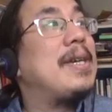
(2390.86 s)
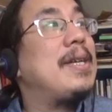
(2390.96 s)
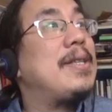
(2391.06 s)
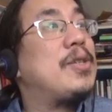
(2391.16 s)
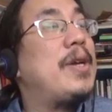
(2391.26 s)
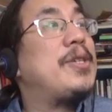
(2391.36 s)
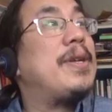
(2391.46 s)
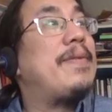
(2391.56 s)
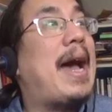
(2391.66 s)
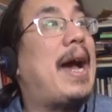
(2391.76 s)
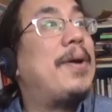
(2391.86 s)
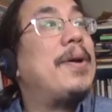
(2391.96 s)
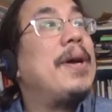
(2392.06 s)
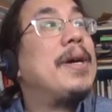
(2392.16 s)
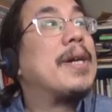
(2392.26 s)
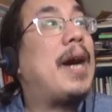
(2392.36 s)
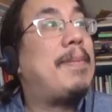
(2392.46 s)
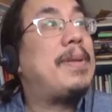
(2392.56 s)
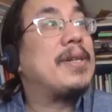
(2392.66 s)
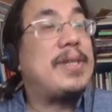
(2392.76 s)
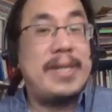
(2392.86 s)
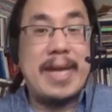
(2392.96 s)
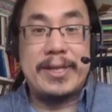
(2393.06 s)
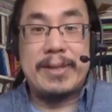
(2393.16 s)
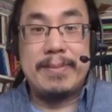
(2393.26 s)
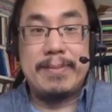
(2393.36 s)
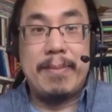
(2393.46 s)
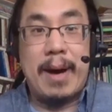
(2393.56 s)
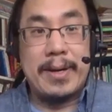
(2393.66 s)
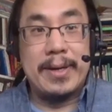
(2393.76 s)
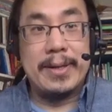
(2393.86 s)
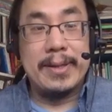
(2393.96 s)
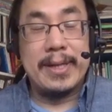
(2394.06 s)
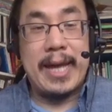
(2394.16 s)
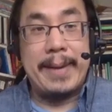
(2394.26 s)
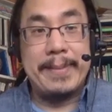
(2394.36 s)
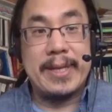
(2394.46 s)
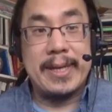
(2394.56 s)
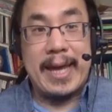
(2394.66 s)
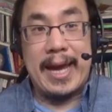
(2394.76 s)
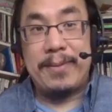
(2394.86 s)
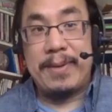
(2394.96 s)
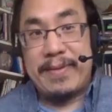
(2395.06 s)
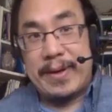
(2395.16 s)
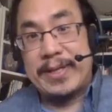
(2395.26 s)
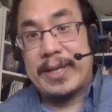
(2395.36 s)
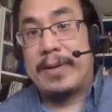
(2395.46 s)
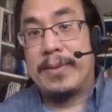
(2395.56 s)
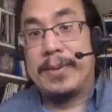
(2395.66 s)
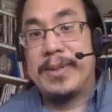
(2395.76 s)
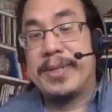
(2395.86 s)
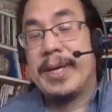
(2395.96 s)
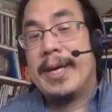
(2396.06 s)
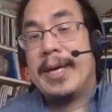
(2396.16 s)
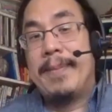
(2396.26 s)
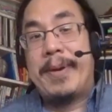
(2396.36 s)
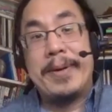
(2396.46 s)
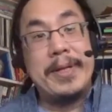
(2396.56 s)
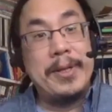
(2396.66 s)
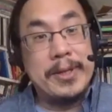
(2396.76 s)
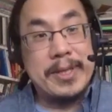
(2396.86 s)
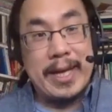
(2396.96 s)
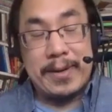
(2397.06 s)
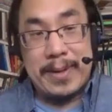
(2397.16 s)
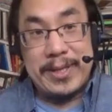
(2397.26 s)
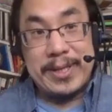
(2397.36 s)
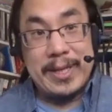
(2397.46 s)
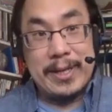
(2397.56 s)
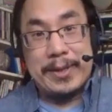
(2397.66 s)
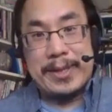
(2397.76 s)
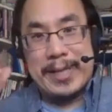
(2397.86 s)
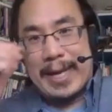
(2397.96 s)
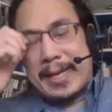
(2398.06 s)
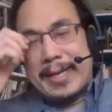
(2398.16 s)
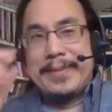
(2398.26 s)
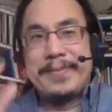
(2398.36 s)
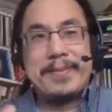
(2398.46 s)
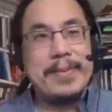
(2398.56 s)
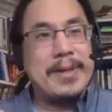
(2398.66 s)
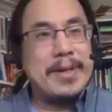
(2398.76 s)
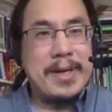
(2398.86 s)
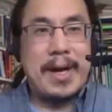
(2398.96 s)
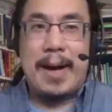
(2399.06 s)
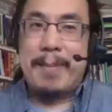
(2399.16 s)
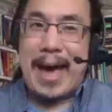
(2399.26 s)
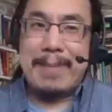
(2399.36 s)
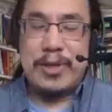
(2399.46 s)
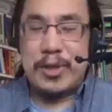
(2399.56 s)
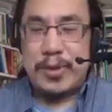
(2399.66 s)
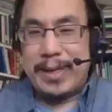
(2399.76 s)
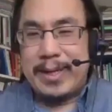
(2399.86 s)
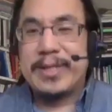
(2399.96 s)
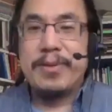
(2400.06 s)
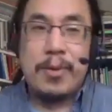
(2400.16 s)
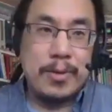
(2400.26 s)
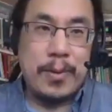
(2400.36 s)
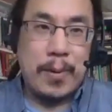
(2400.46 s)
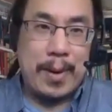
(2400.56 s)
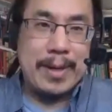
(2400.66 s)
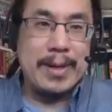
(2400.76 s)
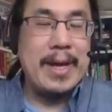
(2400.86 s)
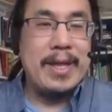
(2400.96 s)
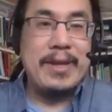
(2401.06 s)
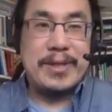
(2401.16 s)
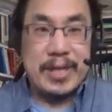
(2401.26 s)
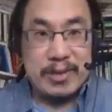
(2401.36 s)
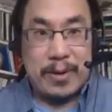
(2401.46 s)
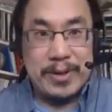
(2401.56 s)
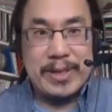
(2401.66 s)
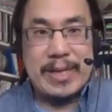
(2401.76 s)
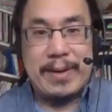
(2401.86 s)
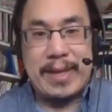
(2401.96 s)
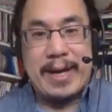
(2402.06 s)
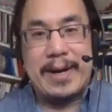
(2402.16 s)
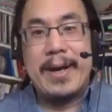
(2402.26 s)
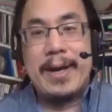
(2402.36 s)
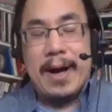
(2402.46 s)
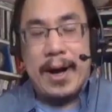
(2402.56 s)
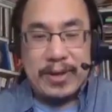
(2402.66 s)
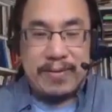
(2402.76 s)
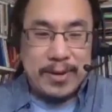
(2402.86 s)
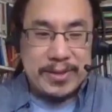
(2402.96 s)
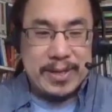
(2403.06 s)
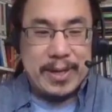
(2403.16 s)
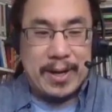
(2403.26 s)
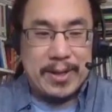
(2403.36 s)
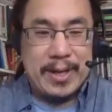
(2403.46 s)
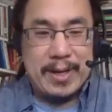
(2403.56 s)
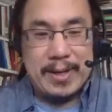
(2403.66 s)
illustration of how complex and dense modern games can get with very subtle rules. Imperial looks like Risk. It looks like combat between, it's World War I. There are 6 forces out there. All the